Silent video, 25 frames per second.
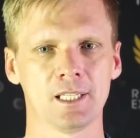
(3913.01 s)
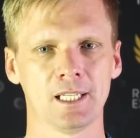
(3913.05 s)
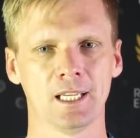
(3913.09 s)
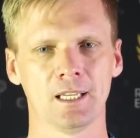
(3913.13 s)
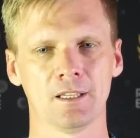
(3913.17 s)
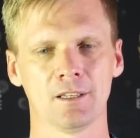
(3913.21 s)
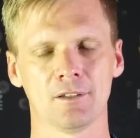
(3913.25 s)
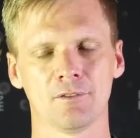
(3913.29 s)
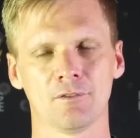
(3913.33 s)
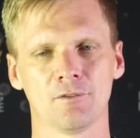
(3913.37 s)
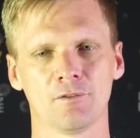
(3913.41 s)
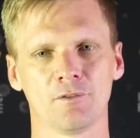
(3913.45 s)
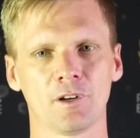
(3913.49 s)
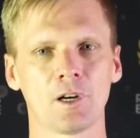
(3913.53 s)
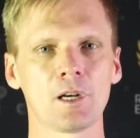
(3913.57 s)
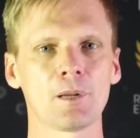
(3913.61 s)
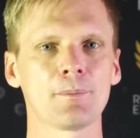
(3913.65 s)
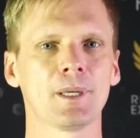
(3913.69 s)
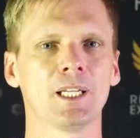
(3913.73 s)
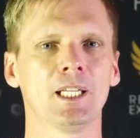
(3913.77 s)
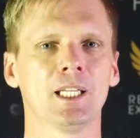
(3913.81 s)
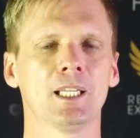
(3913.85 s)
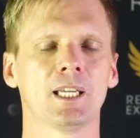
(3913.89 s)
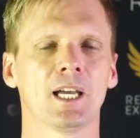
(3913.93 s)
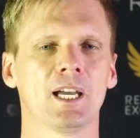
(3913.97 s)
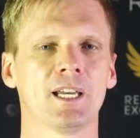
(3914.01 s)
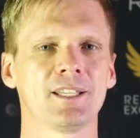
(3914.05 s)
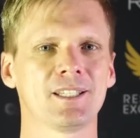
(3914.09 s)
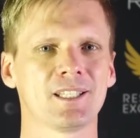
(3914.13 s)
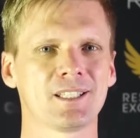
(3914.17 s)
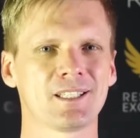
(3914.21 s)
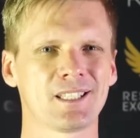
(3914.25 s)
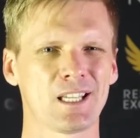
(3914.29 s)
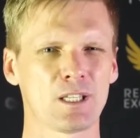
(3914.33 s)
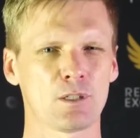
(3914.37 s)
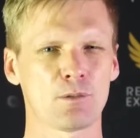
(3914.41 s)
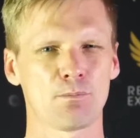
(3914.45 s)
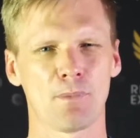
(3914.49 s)
in very many
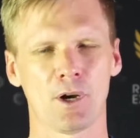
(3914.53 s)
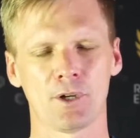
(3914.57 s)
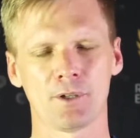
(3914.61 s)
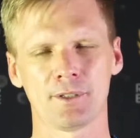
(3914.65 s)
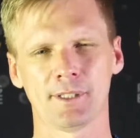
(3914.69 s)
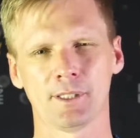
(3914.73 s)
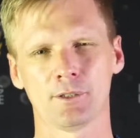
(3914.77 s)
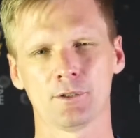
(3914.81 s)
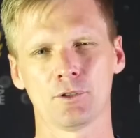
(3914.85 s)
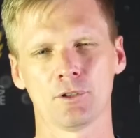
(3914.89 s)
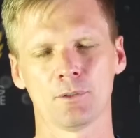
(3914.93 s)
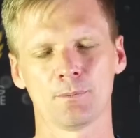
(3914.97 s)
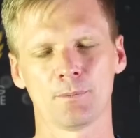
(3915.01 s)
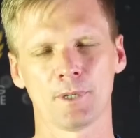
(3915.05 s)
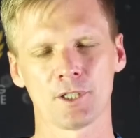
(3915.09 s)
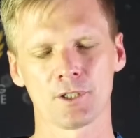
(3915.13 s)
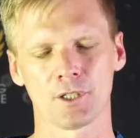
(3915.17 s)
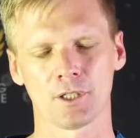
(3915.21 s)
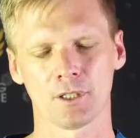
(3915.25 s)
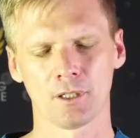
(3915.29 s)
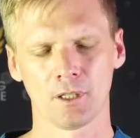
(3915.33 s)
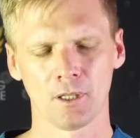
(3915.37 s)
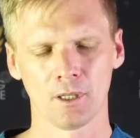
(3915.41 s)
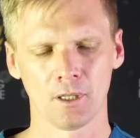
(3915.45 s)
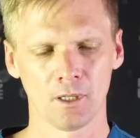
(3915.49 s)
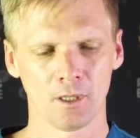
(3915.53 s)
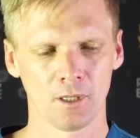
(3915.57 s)
cases. It's mostly toothbrushing.